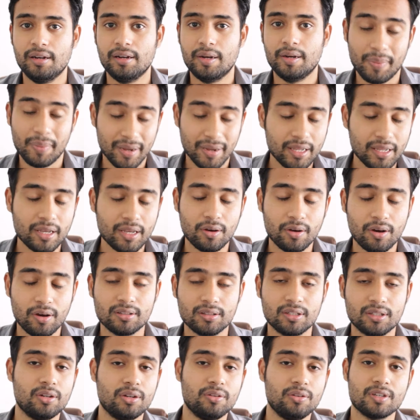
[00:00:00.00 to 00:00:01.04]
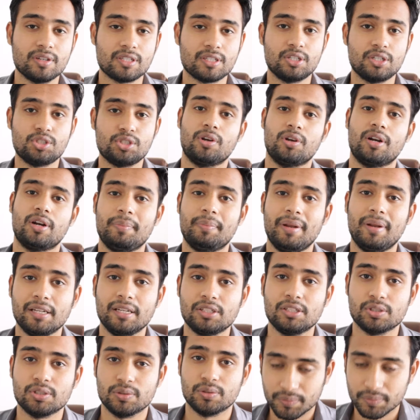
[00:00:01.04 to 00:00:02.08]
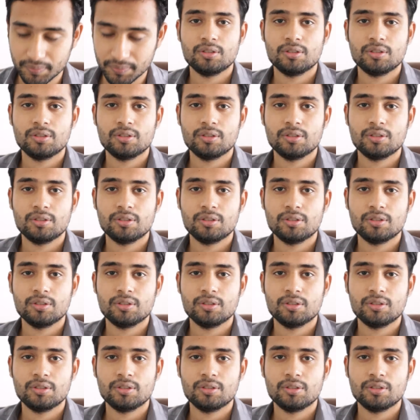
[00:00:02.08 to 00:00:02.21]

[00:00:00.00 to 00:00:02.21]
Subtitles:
depending on the universities you're applying to.